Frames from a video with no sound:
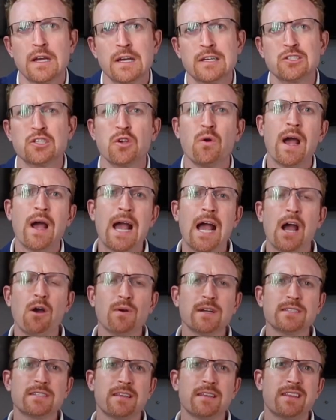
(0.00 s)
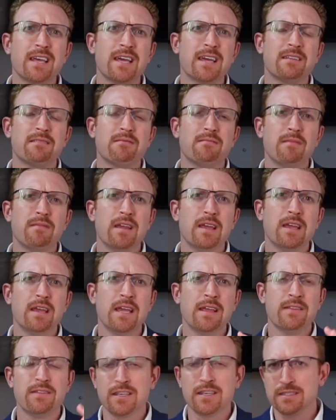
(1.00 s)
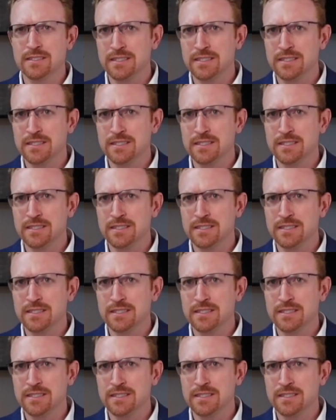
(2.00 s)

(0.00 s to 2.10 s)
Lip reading: So how is it that in the